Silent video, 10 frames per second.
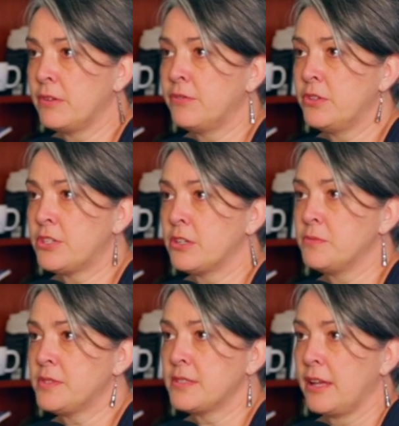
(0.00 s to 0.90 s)
a few
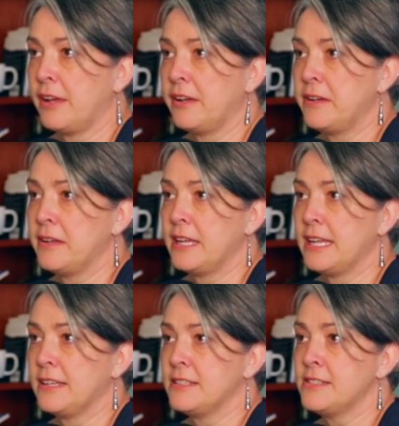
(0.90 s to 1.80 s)
terms, uh,
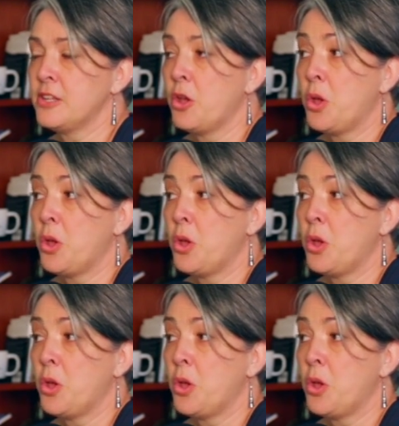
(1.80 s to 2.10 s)
and